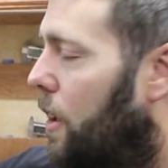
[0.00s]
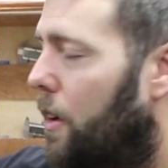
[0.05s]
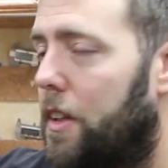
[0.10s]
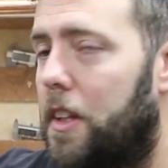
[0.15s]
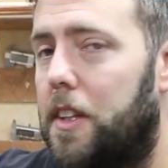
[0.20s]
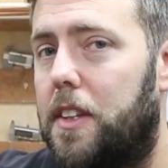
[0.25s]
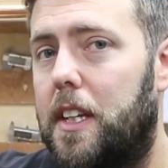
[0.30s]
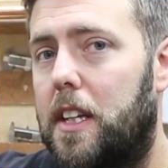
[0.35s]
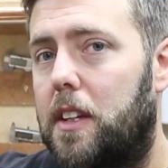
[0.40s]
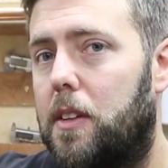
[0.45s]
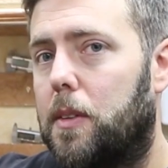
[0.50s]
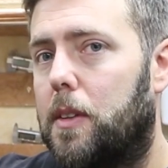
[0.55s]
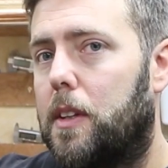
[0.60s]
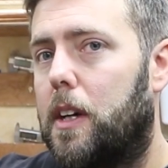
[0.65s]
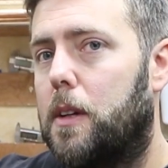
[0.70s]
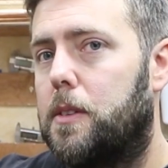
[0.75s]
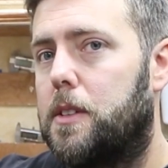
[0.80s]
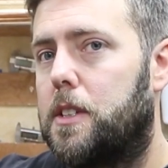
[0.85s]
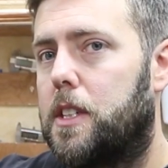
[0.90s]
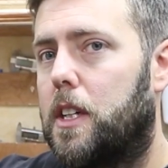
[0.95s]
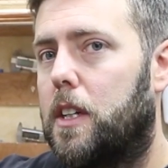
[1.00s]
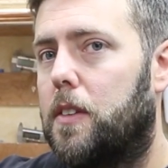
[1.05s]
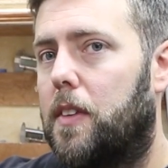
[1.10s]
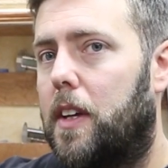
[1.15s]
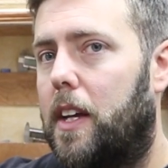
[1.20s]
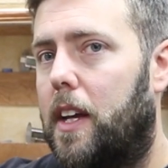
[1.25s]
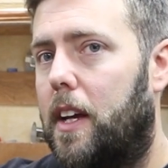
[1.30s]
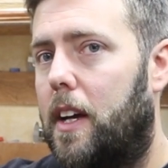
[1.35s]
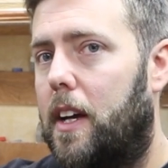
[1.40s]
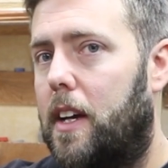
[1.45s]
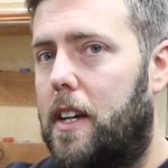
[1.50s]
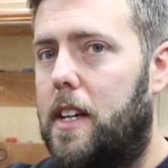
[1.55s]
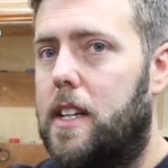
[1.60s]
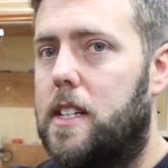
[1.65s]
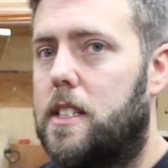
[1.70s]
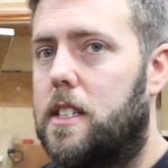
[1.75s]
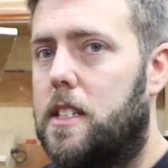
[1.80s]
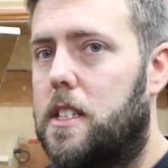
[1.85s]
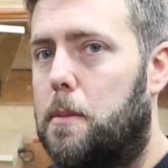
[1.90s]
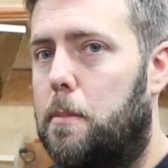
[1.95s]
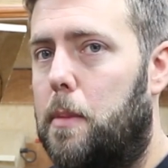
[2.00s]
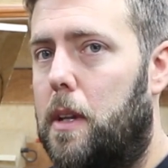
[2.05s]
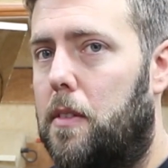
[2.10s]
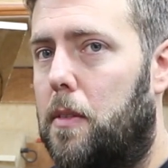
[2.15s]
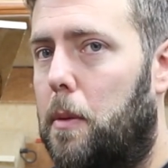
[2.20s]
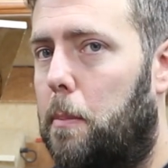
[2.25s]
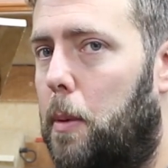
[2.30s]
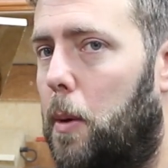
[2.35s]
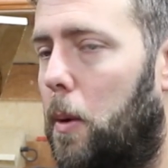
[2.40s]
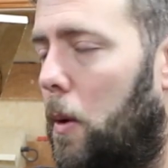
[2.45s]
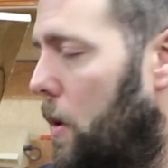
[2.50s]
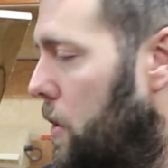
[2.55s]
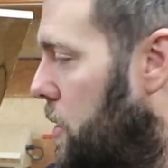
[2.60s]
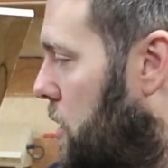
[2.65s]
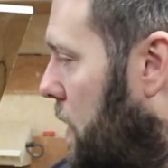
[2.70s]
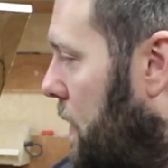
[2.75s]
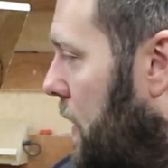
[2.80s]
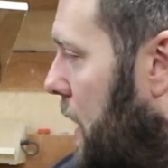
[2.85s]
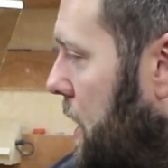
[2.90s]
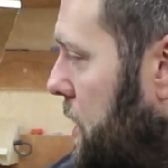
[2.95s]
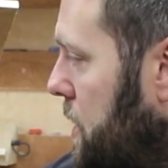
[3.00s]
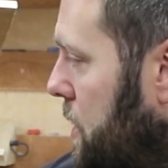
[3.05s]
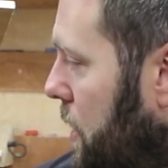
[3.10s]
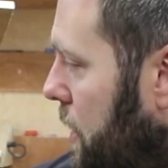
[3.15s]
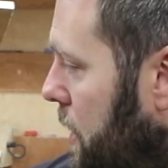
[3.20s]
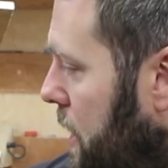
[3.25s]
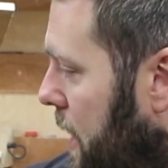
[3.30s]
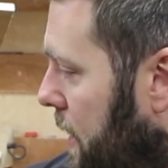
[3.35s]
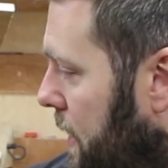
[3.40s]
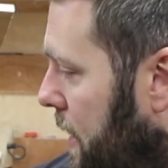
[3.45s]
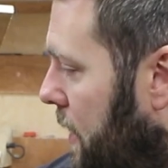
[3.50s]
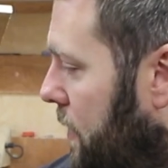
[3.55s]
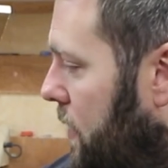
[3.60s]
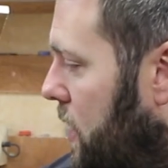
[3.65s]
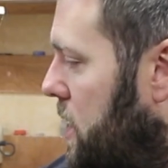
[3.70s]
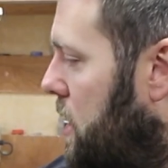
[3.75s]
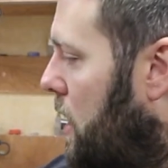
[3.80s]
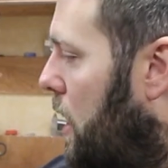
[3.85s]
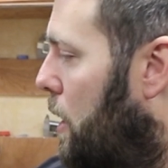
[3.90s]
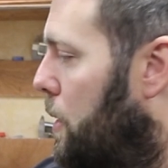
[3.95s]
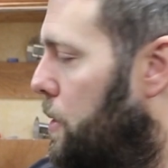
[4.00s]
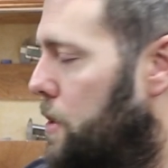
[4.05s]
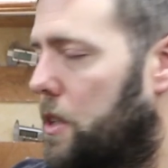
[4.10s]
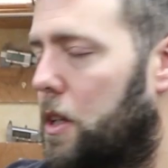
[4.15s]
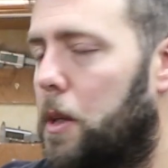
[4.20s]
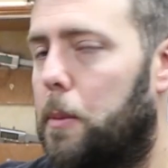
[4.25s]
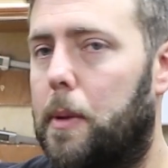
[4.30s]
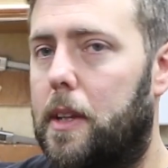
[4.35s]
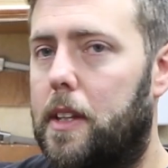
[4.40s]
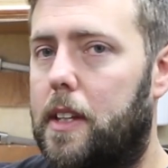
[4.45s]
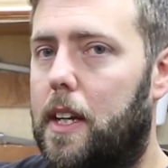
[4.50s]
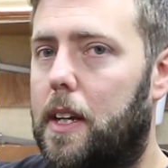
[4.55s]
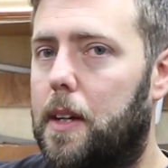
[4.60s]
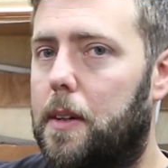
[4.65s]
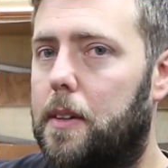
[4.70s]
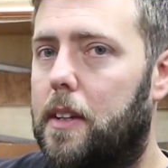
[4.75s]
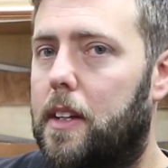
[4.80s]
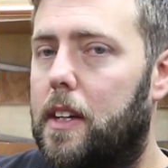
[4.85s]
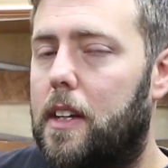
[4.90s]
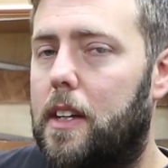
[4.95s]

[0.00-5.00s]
Other thing you'll notice over here is there's a bit of a port on that side and then this hose coming down.